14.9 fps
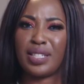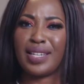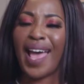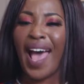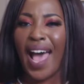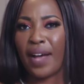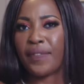
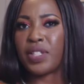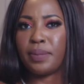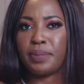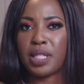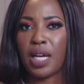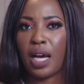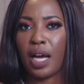have
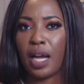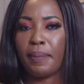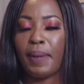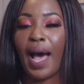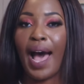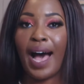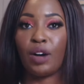some time,
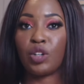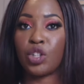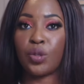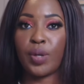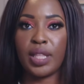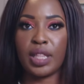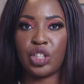I'll
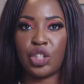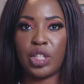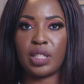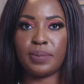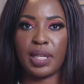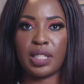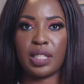shred the
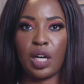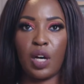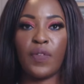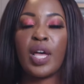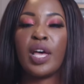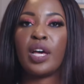cheese myself